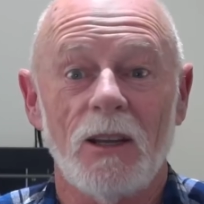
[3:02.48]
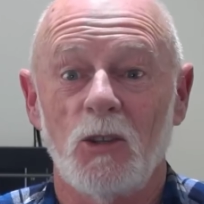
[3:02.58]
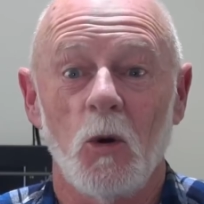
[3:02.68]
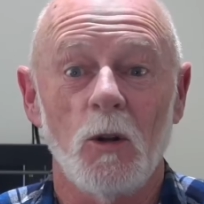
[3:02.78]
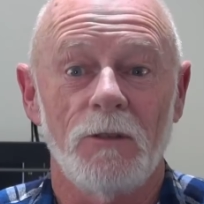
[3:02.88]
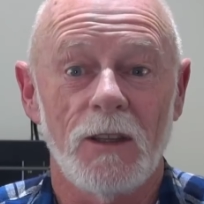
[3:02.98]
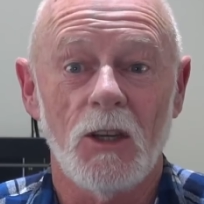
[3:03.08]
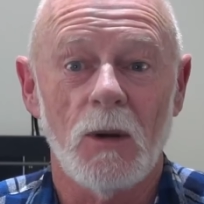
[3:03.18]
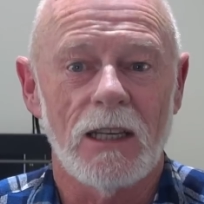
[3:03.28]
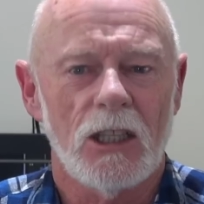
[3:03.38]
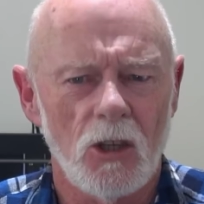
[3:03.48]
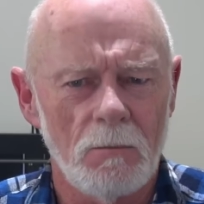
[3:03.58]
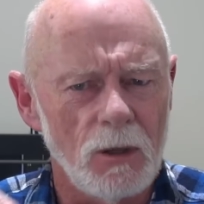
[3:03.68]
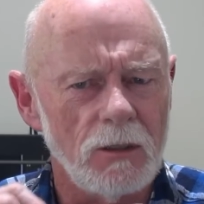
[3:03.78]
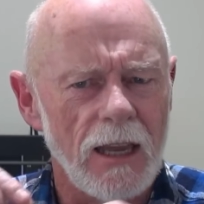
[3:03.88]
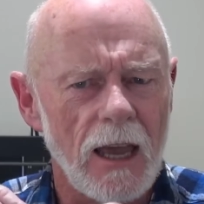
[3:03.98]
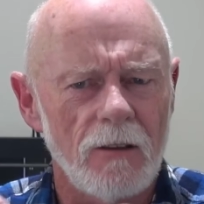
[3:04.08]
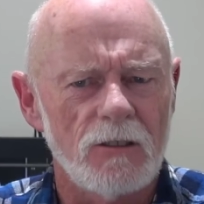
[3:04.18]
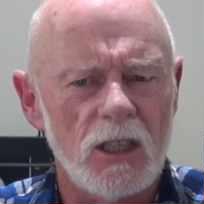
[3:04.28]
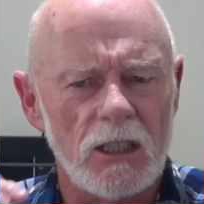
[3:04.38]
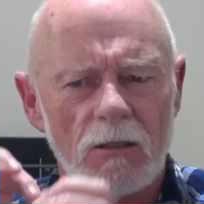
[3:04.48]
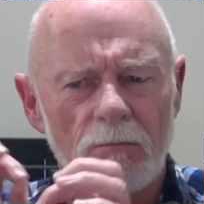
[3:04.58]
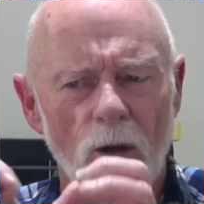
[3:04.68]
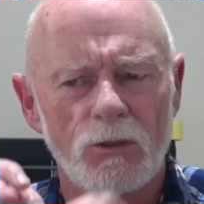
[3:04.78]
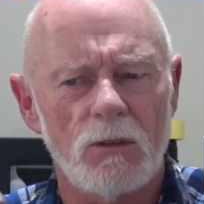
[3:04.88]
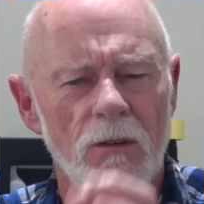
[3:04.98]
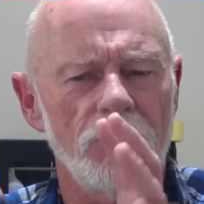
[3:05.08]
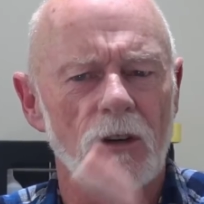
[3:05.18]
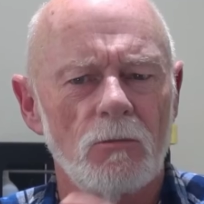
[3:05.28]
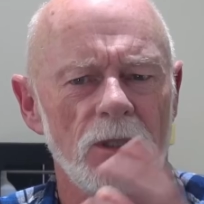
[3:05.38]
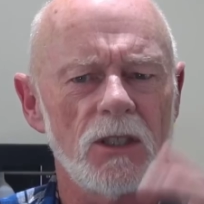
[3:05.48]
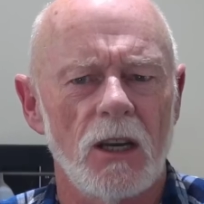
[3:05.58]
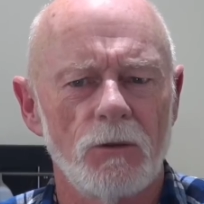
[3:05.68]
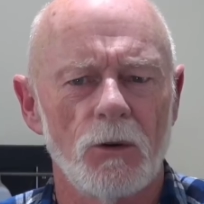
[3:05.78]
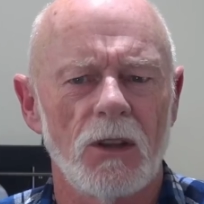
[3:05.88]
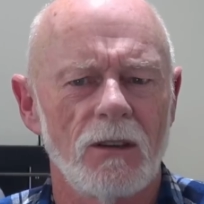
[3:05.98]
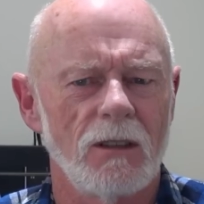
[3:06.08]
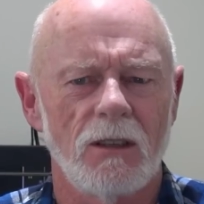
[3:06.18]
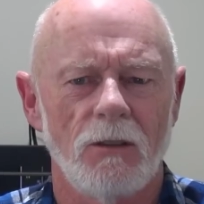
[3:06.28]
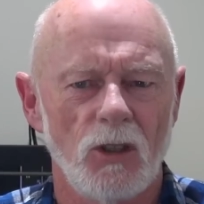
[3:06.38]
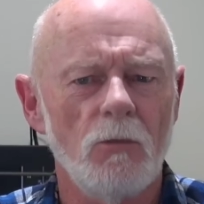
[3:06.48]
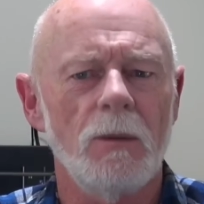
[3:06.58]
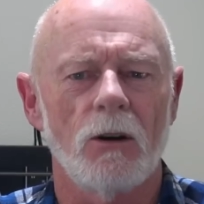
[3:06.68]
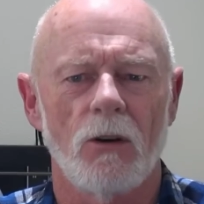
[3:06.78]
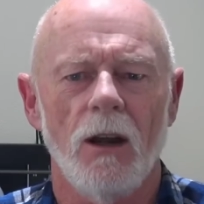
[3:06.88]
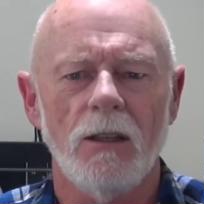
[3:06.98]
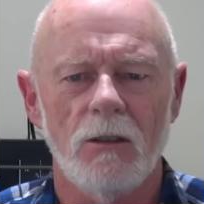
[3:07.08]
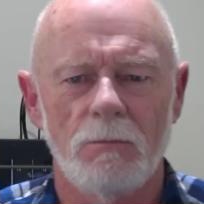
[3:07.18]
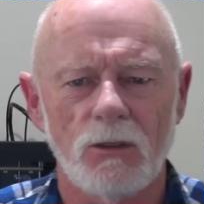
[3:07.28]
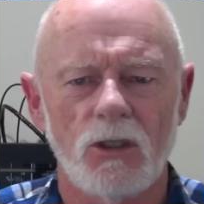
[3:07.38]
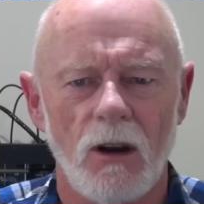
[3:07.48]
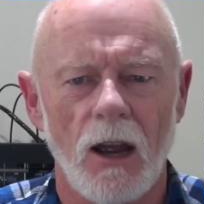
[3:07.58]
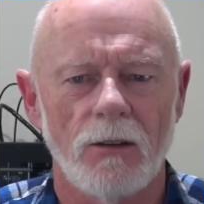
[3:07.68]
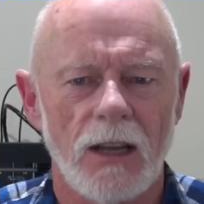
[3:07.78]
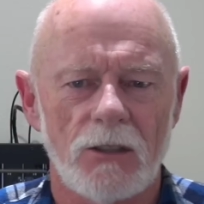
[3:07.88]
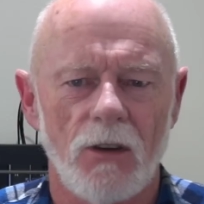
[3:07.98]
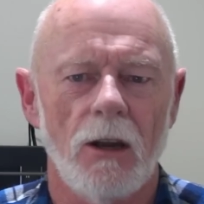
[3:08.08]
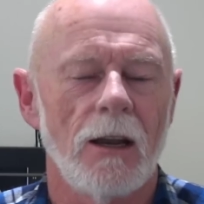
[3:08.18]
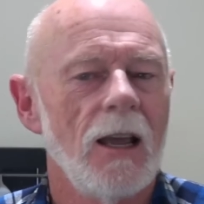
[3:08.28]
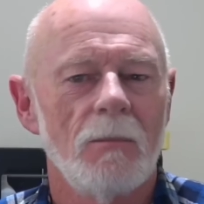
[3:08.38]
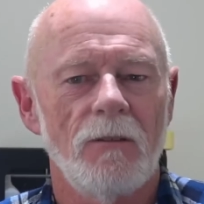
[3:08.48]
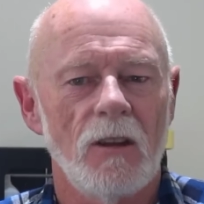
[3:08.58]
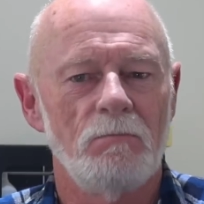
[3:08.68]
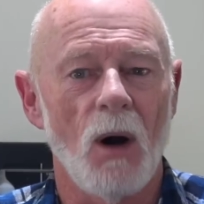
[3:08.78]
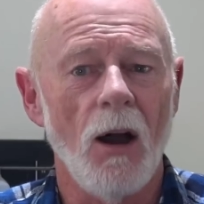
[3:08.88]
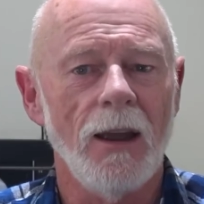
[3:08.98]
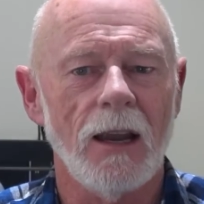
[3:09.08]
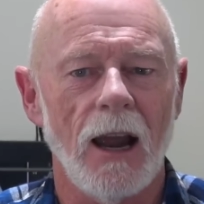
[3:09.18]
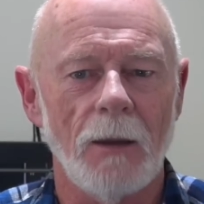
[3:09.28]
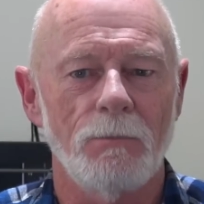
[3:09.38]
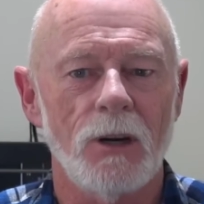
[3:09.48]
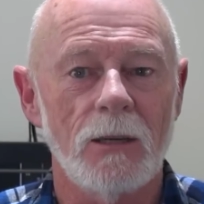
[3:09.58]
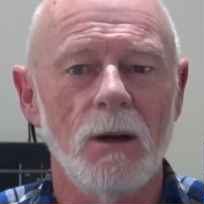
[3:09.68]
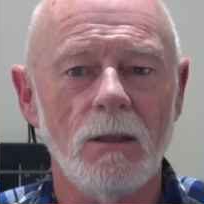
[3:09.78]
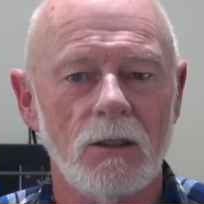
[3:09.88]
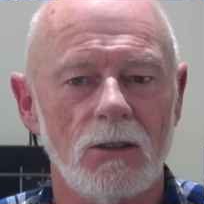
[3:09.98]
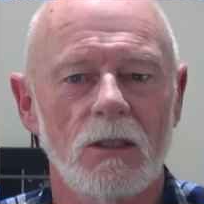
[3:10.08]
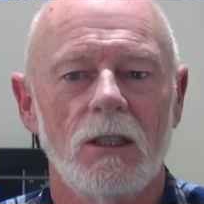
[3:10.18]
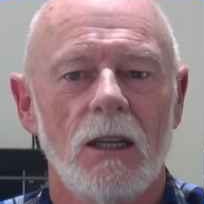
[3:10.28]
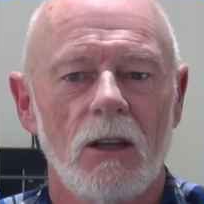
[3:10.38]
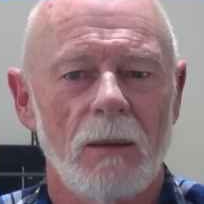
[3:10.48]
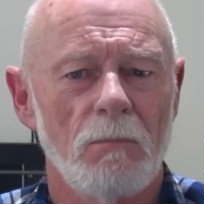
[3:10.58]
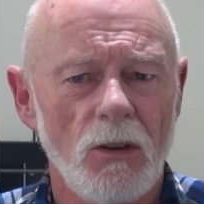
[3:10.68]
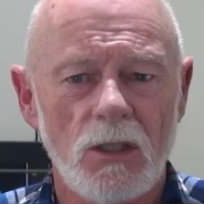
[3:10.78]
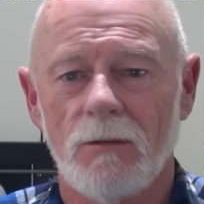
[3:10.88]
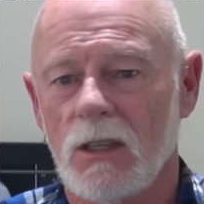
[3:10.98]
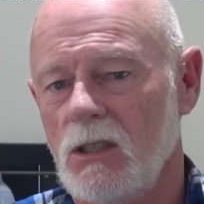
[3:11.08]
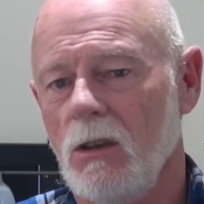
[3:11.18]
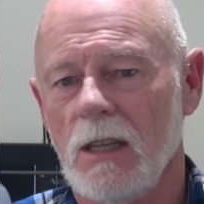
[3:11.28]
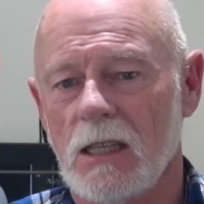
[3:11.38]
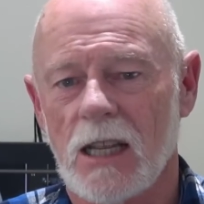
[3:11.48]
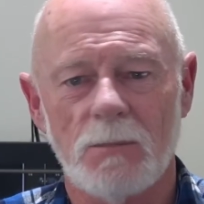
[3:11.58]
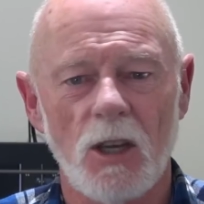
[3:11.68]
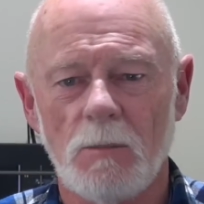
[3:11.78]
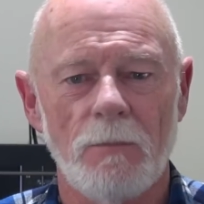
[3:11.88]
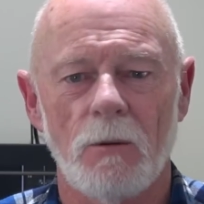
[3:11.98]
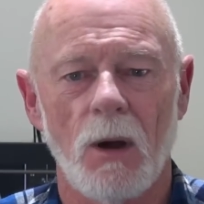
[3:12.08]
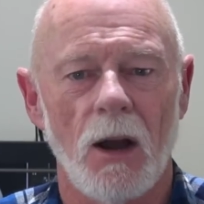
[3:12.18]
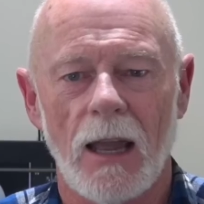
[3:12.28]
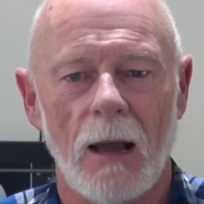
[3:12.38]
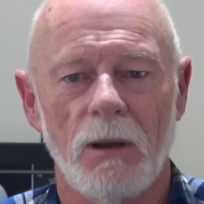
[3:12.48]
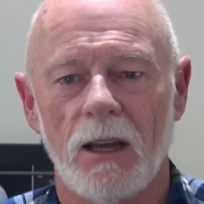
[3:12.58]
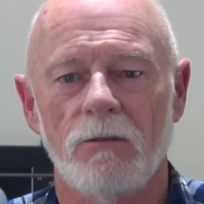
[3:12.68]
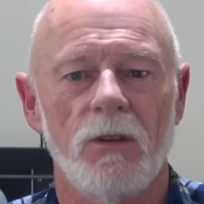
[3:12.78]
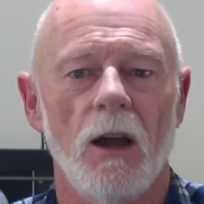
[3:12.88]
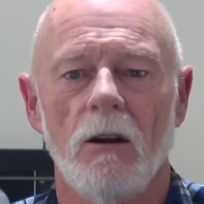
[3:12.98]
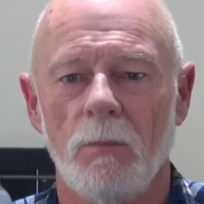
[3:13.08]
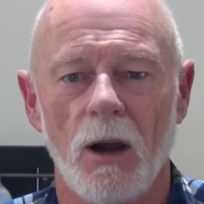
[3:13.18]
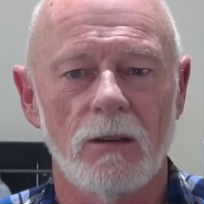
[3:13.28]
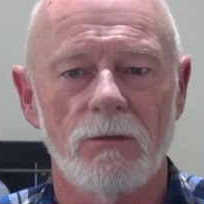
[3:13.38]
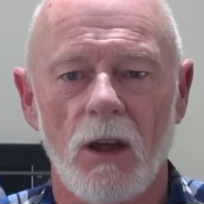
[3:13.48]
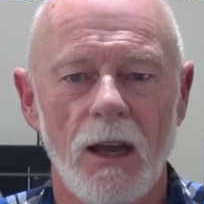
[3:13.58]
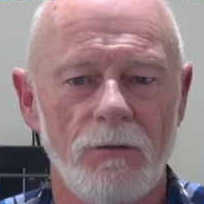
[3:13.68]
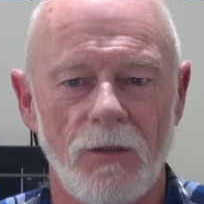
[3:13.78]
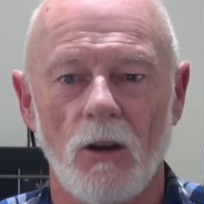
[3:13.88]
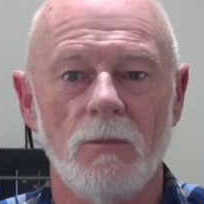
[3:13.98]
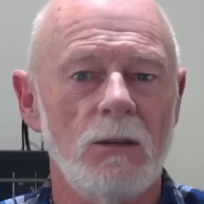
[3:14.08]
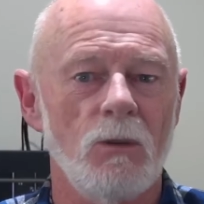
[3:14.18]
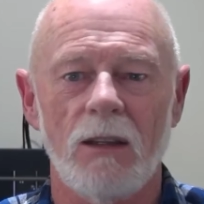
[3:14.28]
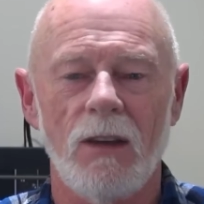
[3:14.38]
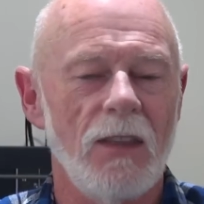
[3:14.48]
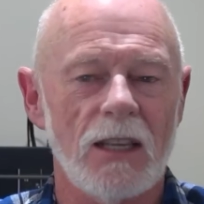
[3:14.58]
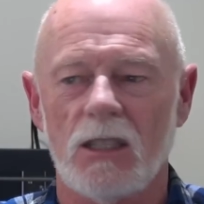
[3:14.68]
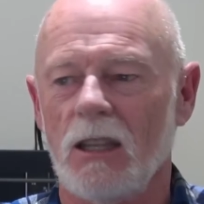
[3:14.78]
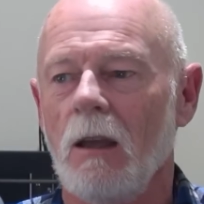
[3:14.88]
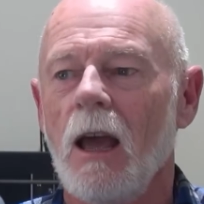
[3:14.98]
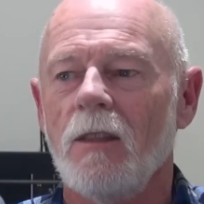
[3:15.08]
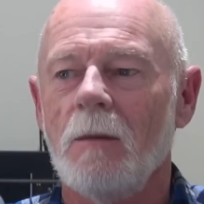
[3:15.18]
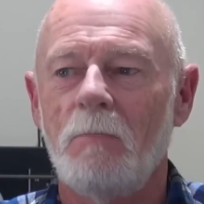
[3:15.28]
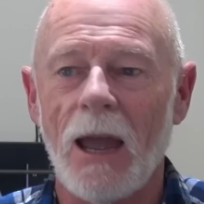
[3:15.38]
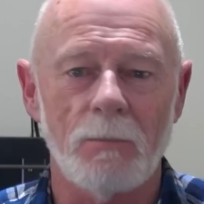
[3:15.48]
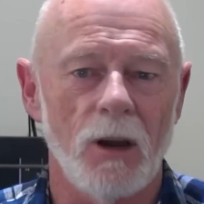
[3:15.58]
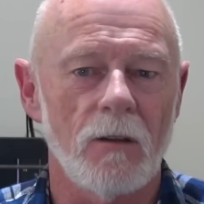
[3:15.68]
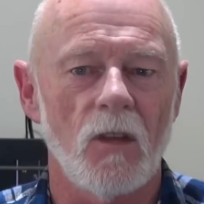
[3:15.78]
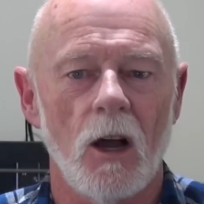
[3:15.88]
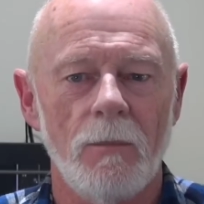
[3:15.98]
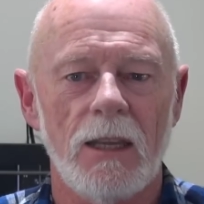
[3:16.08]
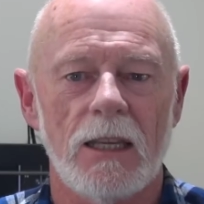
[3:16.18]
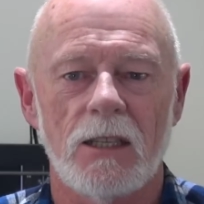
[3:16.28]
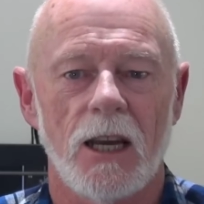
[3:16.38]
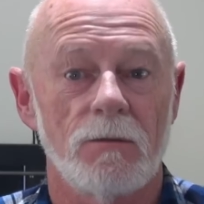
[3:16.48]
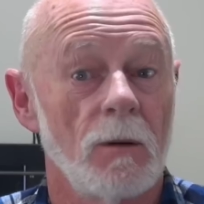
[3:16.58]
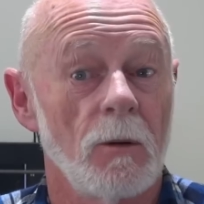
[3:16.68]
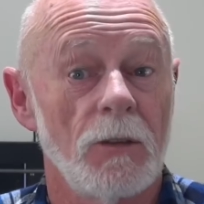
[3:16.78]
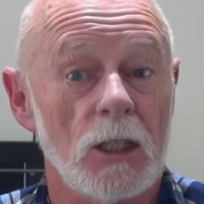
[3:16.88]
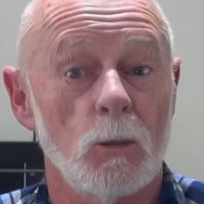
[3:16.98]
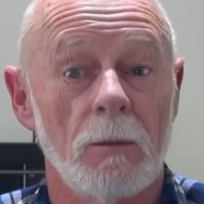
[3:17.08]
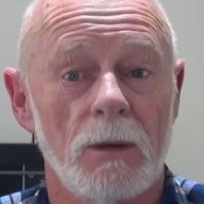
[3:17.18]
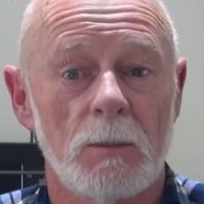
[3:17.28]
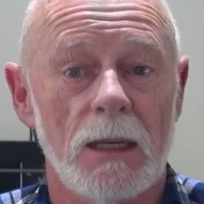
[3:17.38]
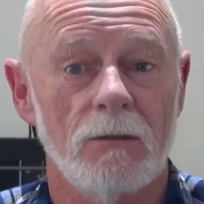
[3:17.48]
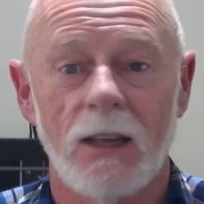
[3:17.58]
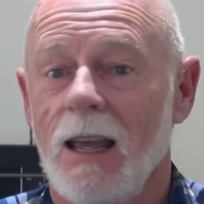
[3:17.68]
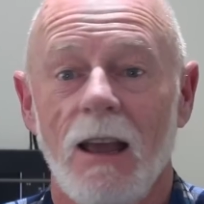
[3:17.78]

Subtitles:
at all for you unless you're building out of sticks of balsa and film and so forth, and you'll be all right. You build your own, that's fine. But if you're buying a pre-built, like most of us do these days, most people buy a plug and fly or a bind and fly, a foamy, whatever. That's the backbone of the hobby these days from a fixed wing perspective.